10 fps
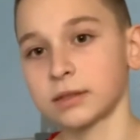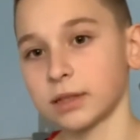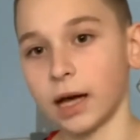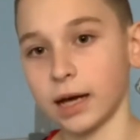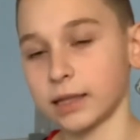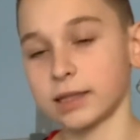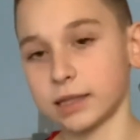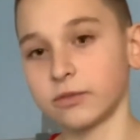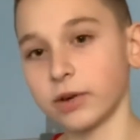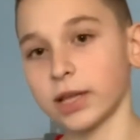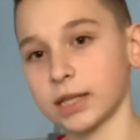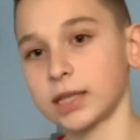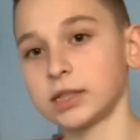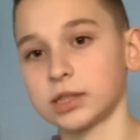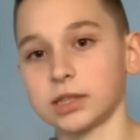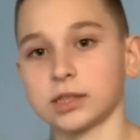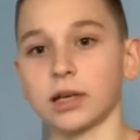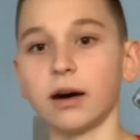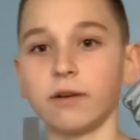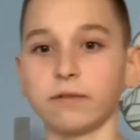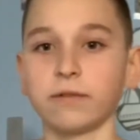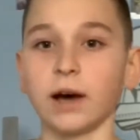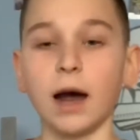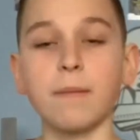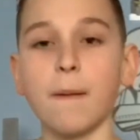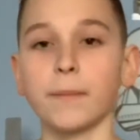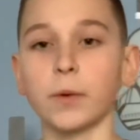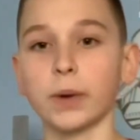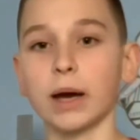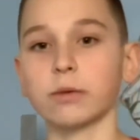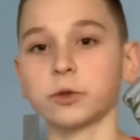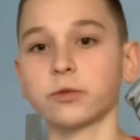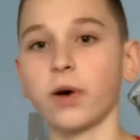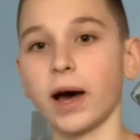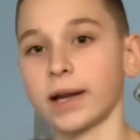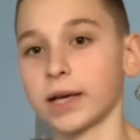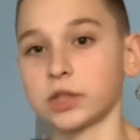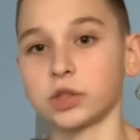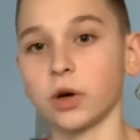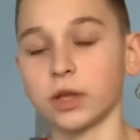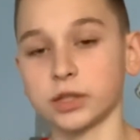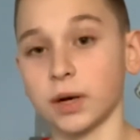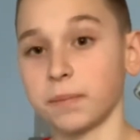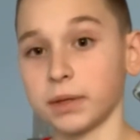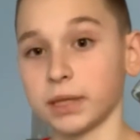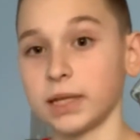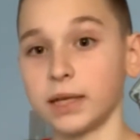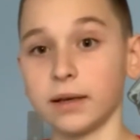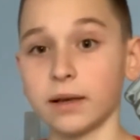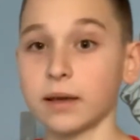Like, you can really injure yourself. I remember when I was fat and I used to go on the trampoline.